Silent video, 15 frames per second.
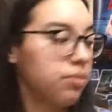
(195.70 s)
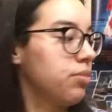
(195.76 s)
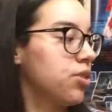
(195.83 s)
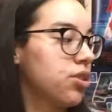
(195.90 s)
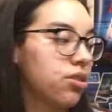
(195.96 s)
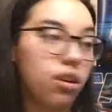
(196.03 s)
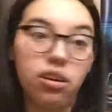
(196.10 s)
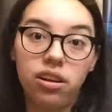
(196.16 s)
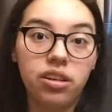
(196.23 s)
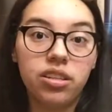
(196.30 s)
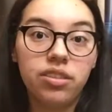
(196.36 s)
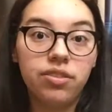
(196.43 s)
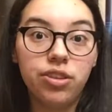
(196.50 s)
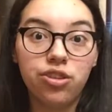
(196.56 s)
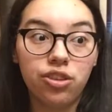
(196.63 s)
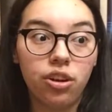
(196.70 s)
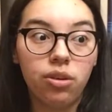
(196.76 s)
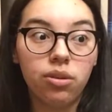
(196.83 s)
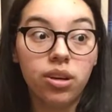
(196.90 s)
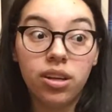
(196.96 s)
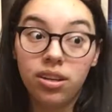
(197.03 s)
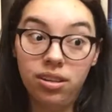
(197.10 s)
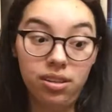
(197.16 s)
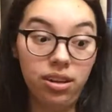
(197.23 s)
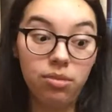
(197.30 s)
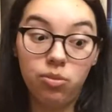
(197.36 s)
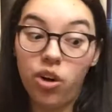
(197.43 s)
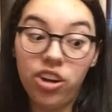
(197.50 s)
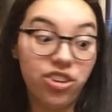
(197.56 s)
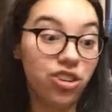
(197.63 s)
started a TV show, and
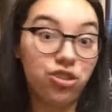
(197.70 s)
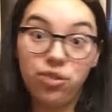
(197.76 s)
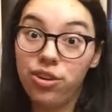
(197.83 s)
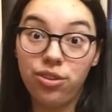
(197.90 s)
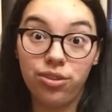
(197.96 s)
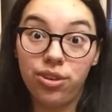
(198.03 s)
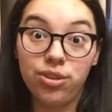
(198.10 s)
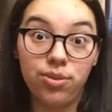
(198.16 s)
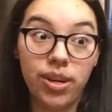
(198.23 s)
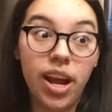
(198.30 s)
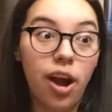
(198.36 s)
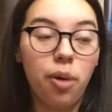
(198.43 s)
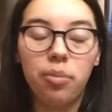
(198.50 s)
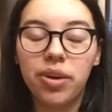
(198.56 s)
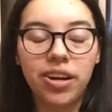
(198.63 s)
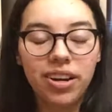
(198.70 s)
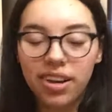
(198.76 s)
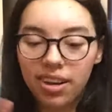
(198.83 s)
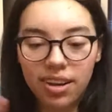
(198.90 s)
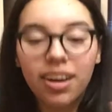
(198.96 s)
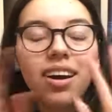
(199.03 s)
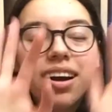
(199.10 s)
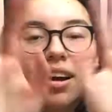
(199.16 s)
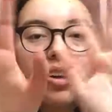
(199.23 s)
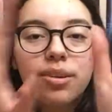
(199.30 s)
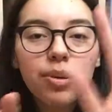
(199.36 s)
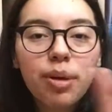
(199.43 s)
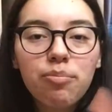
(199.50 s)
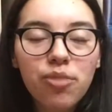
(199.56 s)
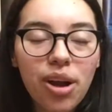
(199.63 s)
I'm watching Stranger Things right now, but
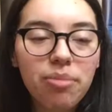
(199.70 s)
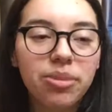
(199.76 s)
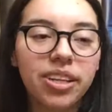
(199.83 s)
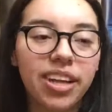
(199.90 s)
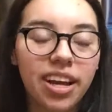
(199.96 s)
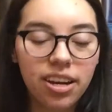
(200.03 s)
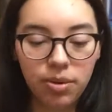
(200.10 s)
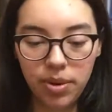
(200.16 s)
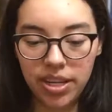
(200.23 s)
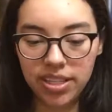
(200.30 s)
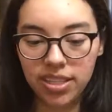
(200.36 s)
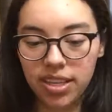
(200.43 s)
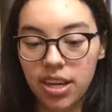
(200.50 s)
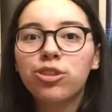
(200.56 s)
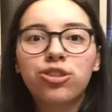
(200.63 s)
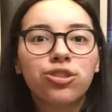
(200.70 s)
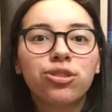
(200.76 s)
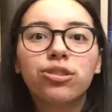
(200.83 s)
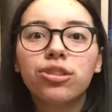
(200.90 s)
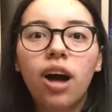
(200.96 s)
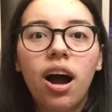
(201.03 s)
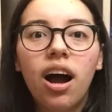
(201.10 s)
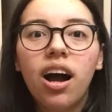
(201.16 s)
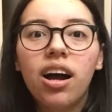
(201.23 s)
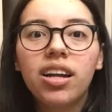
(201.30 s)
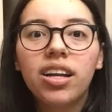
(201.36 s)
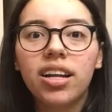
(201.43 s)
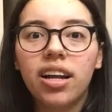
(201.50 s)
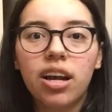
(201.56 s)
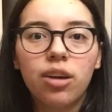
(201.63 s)
I'm rambling. Anyways, I was just
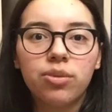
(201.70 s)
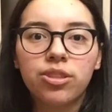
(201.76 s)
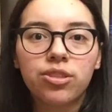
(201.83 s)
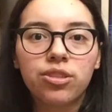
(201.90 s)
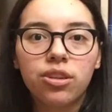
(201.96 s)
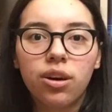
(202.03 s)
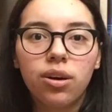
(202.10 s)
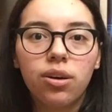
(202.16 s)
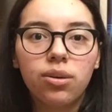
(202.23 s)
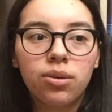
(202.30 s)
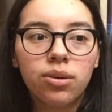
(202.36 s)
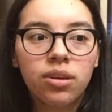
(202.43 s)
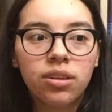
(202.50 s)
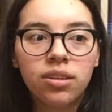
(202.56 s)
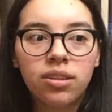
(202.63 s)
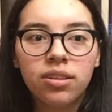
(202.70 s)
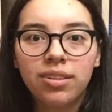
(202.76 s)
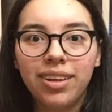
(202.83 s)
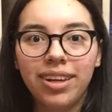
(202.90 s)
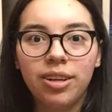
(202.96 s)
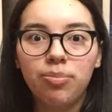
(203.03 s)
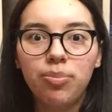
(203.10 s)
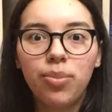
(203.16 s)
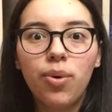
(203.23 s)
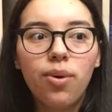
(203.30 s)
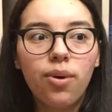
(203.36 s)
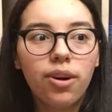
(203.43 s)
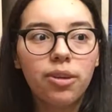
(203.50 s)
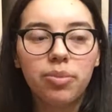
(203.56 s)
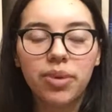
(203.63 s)
gone, and I was so like
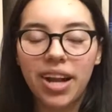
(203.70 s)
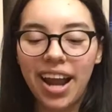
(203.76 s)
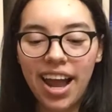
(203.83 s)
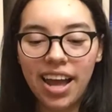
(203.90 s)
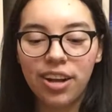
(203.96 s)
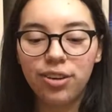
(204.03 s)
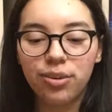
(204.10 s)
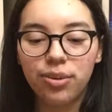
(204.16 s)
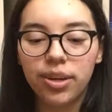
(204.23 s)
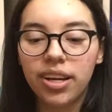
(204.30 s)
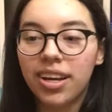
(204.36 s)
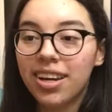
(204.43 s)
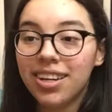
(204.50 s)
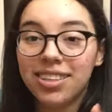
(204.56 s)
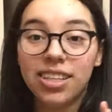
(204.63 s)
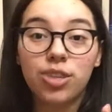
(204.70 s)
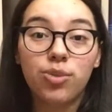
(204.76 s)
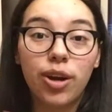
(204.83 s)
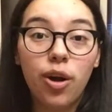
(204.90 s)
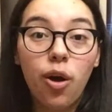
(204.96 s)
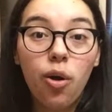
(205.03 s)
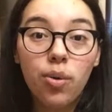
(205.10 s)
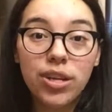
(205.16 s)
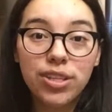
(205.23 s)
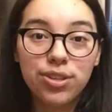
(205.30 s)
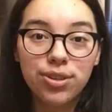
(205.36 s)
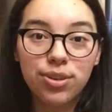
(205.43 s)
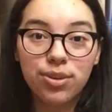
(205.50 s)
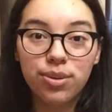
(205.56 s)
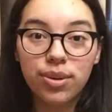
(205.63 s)
bored, but I had to do it because that's what I always
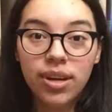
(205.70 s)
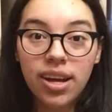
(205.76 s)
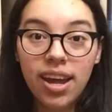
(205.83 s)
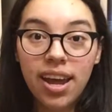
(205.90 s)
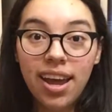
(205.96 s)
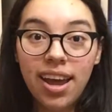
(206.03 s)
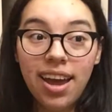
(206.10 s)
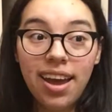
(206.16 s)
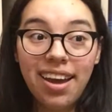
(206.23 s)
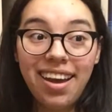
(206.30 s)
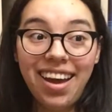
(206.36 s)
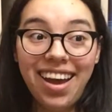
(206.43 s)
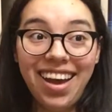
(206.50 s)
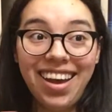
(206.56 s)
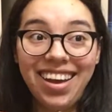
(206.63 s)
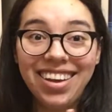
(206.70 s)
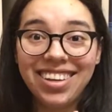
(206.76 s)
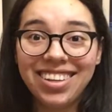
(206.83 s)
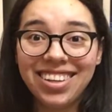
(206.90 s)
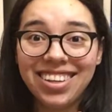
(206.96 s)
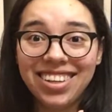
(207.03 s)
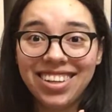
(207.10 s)
do. And